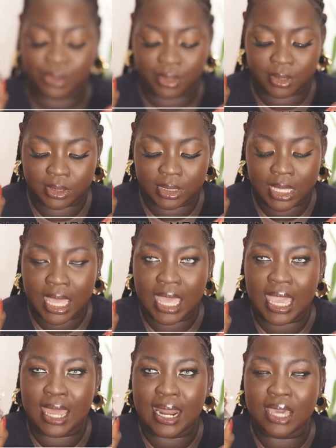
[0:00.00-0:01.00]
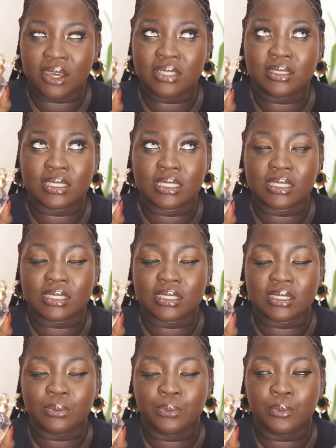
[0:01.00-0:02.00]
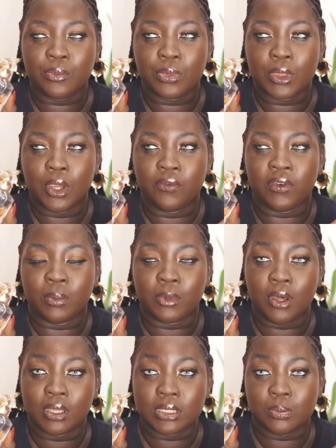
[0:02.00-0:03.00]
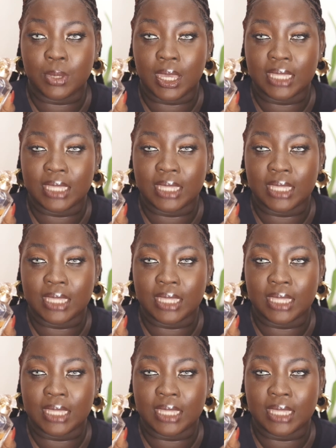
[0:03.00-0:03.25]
good. And I got this from Cosba.